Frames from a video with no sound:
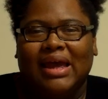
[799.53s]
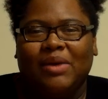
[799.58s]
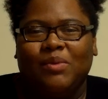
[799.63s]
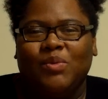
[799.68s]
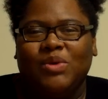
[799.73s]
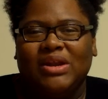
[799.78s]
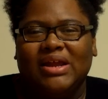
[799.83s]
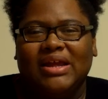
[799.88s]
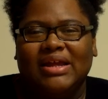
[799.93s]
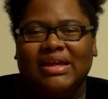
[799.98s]

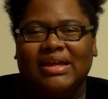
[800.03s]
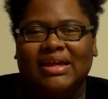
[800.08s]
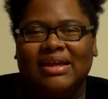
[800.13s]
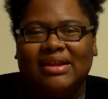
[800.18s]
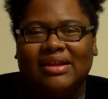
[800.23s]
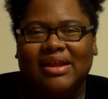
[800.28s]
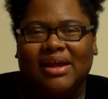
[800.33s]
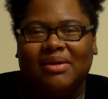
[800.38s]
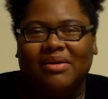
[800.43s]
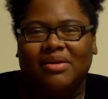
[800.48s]
And we didn't
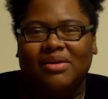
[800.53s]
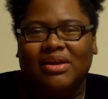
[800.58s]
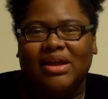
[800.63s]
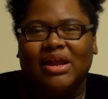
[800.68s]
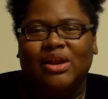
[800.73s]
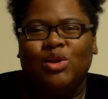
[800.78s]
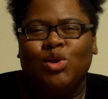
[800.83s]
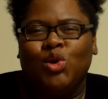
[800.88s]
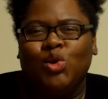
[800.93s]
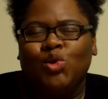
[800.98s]
get
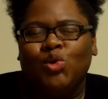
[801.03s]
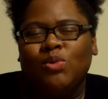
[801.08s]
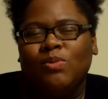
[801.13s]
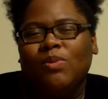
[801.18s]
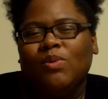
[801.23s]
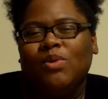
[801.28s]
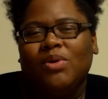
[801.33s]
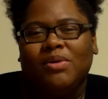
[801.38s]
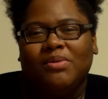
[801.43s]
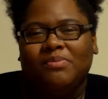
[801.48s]
that
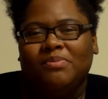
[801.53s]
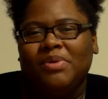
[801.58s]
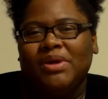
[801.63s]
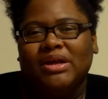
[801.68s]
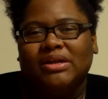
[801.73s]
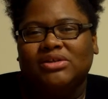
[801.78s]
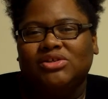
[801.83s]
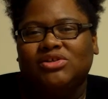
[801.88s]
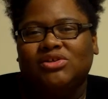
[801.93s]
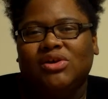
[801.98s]
newborn
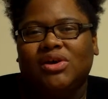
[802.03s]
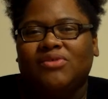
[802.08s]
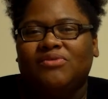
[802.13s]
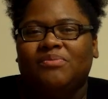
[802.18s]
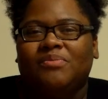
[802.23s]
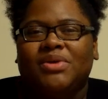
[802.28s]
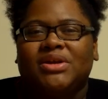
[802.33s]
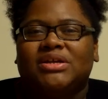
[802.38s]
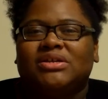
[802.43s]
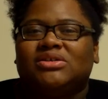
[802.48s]
picture
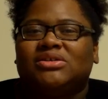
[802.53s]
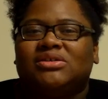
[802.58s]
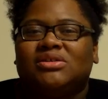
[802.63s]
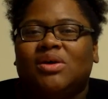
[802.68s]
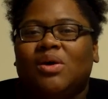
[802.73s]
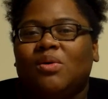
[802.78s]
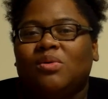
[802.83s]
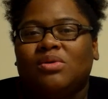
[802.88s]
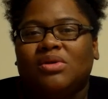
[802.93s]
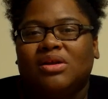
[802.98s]
of me
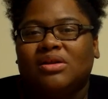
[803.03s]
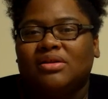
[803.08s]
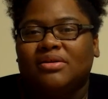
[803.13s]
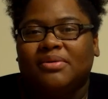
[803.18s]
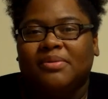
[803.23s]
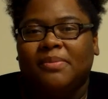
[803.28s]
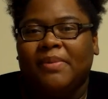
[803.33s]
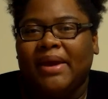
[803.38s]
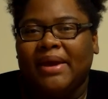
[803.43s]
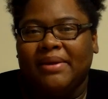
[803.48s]
just holding a
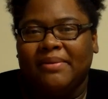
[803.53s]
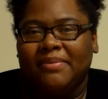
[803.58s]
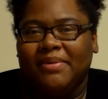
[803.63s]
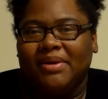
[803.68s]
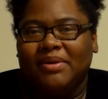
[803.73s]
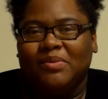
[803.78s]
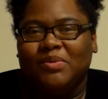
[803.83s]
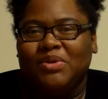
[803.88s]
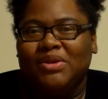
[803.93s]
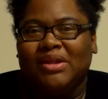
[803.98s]
little
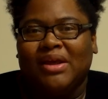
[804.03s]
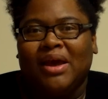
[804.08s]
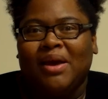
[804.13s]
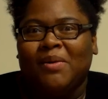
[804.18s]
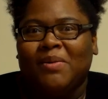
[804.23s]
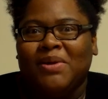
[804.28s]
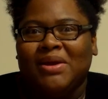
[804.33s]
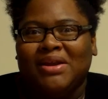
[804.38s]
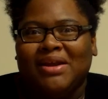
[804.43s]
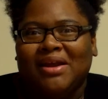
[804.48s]
baby
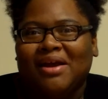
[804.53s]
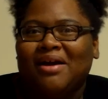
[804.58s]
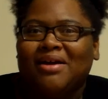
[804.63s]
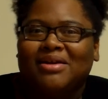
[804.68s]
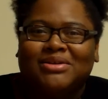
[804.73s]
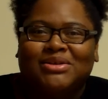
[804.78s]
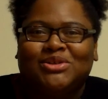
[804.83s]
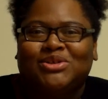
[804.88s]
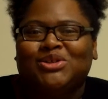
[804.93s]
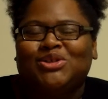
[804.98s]
without any
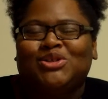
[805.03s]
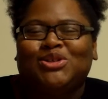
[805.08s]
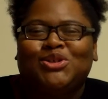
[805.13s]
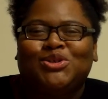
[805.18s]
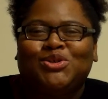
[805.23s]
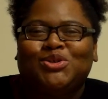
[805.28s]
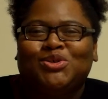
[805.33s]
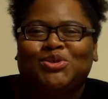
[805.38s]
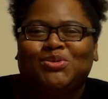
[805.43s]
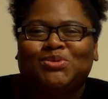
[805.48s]
oxygen
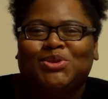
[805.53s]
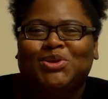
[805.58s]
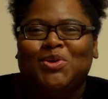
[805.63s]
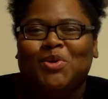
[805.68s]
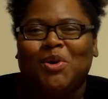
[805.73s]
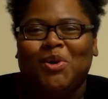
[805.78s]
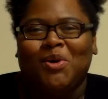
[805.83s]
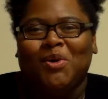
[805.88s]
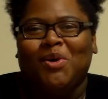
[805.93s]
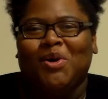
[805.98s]
tubes,
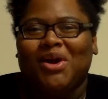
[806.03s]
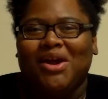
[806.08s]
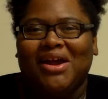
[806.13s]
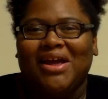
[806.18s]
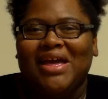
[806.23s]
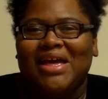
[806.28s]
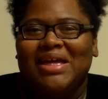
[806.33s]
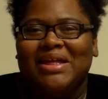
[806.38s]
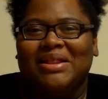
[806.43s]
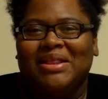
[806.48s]
or
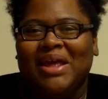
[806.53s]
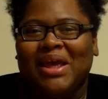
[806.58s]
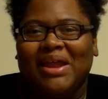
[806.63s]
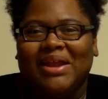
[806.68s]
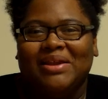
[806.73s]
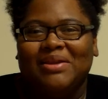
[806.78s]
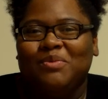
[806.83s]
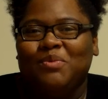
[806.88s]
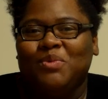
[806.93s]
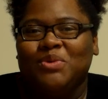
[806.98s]

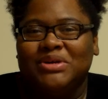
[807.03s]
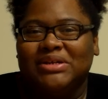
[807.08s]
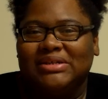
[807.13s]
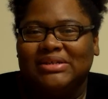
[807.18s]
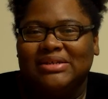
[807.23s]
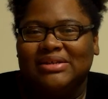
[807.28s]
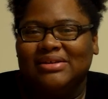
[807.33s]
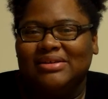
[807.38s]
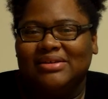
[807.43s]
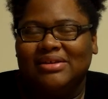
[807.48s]
that
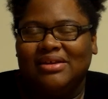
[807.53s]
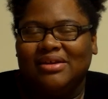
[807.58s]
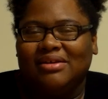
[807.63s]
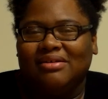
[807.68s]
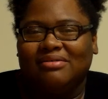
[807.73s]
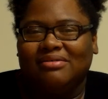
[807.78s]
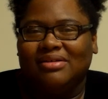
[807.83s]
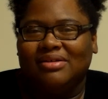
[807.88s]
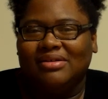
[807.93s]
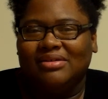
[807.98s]
wasn't,
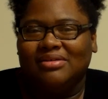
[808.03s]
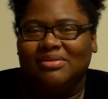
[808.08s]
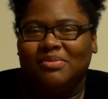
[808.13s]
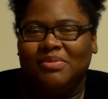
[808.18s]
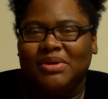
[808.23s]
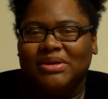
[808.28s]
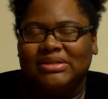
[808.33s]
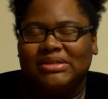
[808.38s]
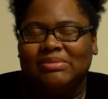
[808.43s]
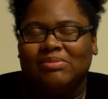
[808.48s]
a
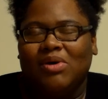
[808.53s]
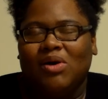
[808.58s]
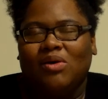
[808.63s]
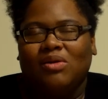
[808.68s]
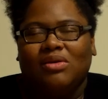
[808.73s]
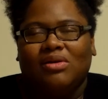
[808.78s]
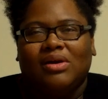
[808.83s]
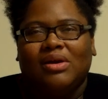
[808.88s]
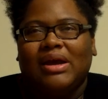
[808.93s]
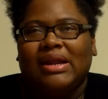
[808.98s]
little bit
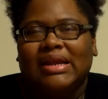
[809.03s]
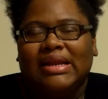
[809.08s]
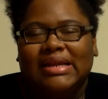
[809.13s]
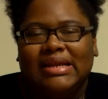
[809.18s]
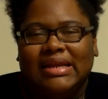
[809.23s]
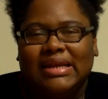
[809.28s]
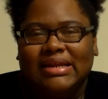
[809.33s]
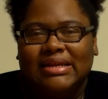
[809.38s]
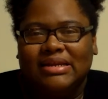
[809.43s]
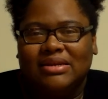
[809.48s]
smaller. I
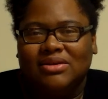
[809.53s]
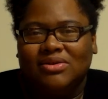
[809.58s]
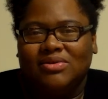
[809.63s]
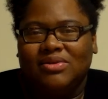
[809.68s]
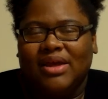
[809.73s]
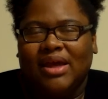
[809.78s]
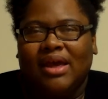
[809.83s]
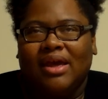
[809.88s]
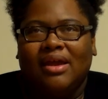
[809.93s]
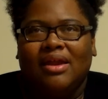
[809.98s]
didn't get to
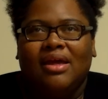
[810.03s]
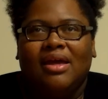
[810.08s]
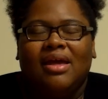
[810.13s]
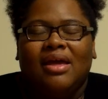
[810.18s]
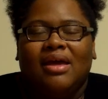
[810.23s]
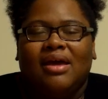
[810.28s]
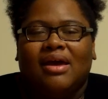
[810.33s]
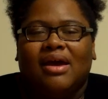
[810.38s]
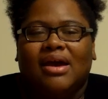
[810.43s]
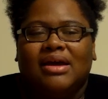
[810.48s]
do that.
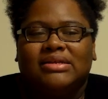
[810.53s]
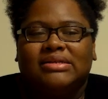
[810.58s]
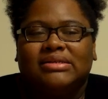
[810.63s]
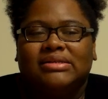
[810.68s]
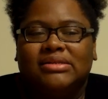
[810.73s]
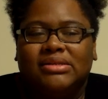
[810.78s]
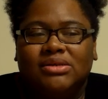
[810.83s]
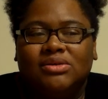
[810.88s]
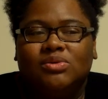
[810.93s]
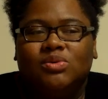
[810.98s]
I
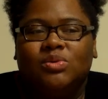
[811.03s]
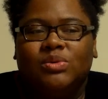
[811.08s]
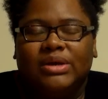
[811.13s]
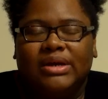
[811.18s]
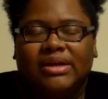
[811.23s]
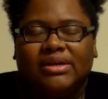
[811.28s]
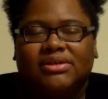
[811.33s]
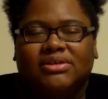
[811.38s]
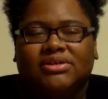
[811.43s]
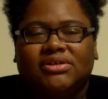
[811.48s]
still
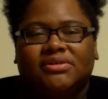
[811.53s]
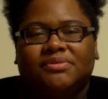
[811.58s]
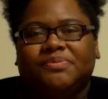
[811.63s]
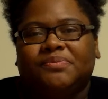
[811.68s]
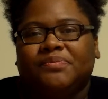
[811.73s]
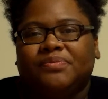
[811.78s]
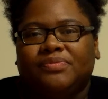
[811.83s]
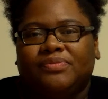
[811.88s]
wish